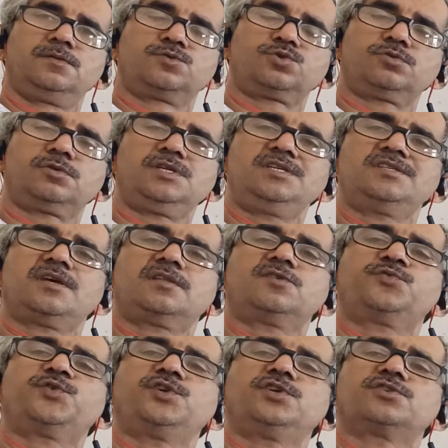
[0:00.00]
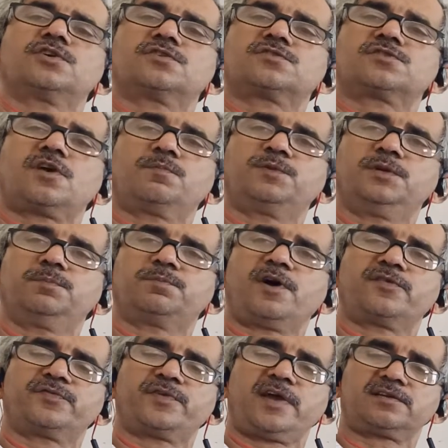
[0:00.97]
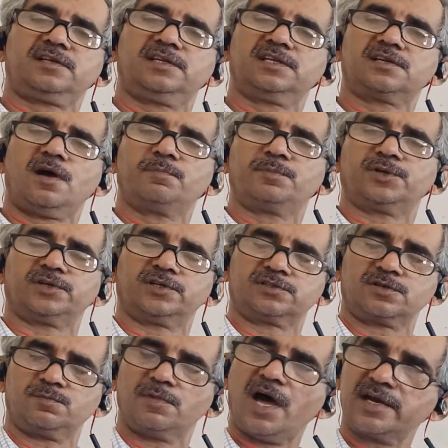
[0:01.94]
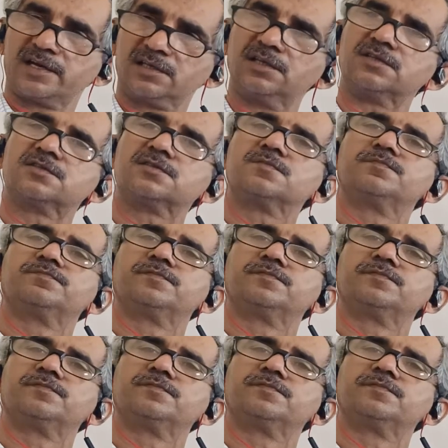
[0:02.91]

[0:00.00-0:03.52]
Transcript: So these are the features of the perfectly competitive market,